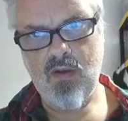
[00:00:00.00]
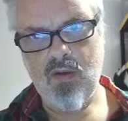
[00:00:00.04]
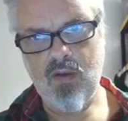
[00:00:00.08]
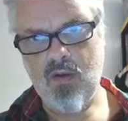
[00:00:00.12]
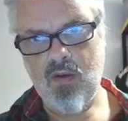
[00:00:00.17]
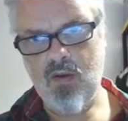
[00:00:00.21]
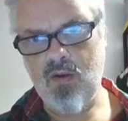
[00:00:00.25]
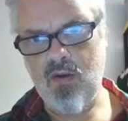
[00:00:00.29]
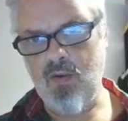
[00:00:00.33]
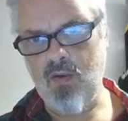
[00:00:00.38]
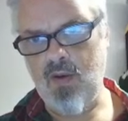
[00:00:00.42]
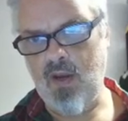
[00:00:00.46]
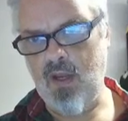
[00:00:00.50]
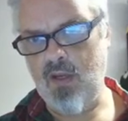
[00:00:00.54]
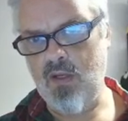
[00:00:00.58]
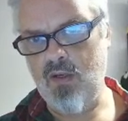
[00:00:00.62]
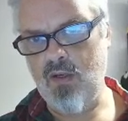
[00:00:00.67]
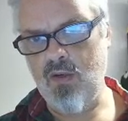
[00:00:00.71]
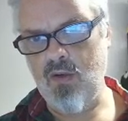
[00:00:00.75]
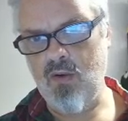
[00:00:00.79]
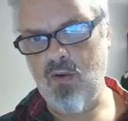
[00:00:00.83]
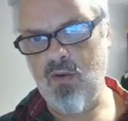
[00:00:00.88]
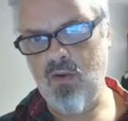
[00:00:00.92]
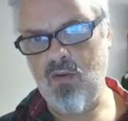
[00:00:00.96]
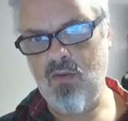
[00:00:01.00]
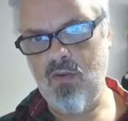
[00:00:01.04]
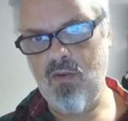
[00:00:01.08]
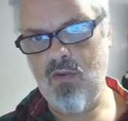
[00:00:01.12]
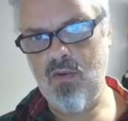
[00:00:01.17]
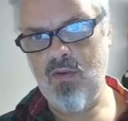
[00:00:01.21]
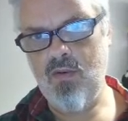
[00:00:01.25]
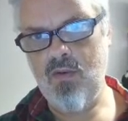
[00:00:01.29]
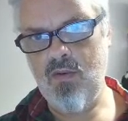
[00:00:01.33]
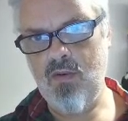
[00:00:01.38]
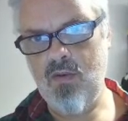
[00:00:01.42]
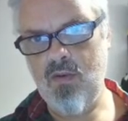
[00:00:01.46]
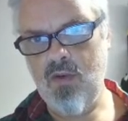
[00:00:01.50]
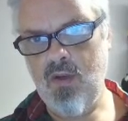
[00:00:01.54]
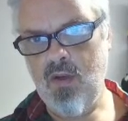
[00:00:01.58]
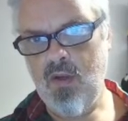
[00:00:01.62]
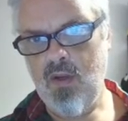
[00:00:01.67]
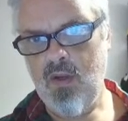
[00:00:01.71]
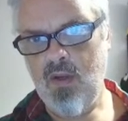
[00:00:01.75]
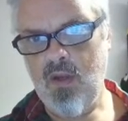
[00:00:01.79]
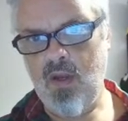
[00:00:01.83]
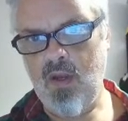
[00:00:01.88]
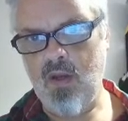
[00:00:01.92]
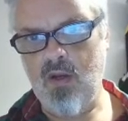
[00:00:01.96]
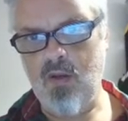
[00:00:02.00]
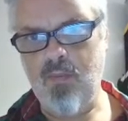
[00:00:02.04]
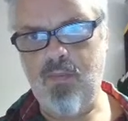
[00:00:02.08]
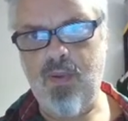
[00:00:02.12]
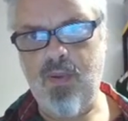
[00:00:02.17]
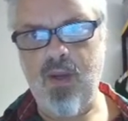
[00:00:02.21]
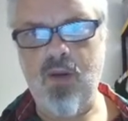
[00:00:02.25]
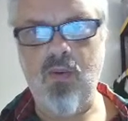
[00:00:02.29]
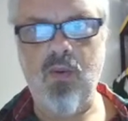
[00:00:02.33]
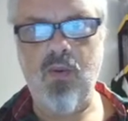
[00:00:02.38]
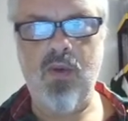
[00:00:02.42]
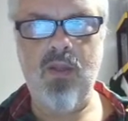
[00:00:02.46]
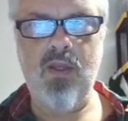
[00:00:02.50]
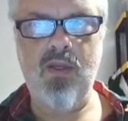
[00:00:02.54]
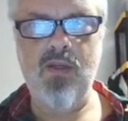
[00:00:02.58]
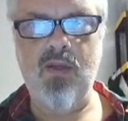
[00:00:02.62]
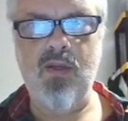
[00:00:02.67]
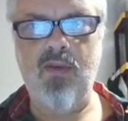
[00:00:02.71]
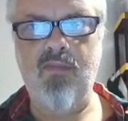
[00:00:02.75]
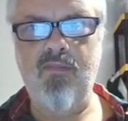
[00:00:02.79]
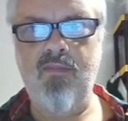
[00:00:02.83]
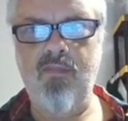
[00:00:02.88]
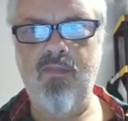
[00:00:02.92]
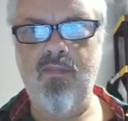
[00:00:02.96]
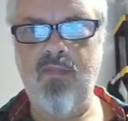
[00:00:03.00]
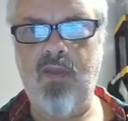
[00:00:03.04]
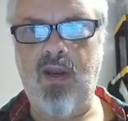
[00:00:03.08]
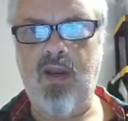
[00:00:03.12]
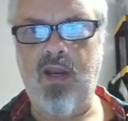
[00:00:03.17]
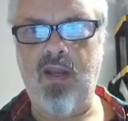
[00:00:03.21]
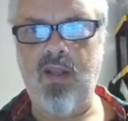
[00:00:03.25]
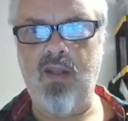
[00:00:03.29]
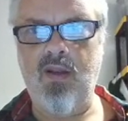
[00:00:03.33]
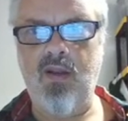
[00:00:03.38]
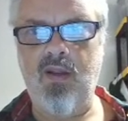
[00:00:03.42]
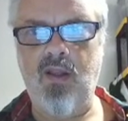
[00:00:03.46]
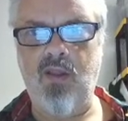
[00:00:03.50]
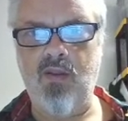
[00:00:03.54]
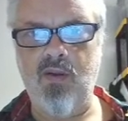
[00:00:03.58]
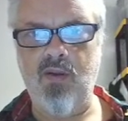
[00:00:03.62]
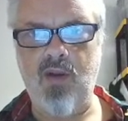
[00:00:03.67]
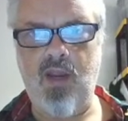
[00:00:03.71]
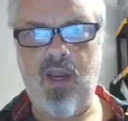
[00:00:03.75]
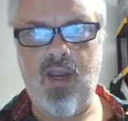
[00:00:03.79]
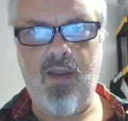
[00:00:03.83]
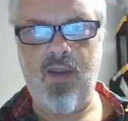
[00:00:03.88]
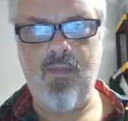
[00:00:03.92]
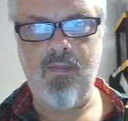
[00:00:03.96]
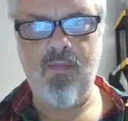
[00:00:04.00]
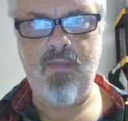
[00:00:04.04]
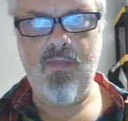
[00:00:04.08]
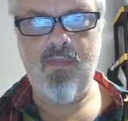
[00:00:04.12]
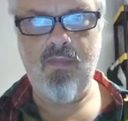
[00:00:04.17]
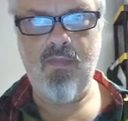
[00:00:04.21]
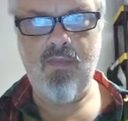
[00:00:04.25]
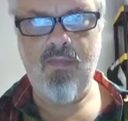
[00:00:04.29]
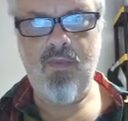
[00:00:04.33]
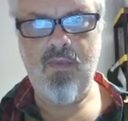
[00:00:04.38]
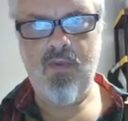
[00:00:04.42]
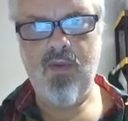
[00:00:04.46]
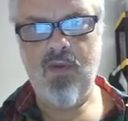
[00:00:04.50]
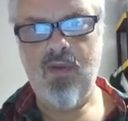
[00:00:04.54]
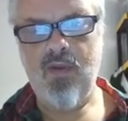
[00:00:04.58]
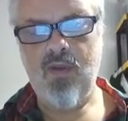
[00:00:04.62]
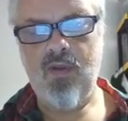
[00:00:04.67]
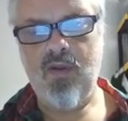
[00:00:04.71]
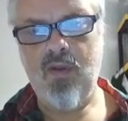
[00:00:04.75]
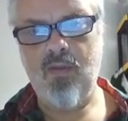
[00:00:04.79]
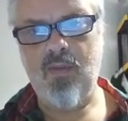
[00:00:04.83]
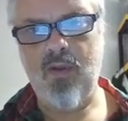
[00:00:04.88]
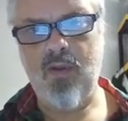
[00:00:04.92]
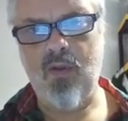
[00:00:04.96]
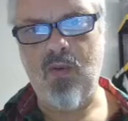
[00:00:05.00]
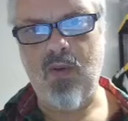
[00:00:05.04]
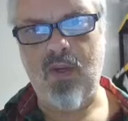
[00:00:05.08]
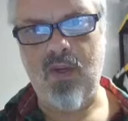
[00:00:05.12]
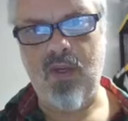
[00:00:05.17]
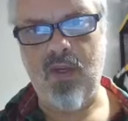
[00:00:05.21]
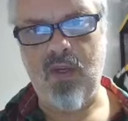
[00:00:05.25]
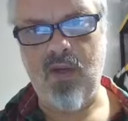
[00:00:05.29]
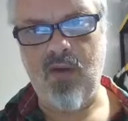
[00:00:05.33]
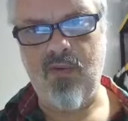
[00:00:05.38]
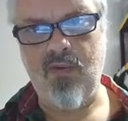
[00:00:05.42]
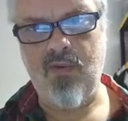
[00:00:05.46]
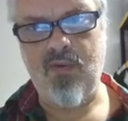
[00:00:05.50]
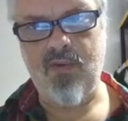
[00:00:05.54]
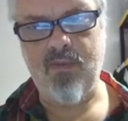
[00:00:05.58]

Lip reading: Create your own. I could pick one of these I made in another game. It'd be quick enough.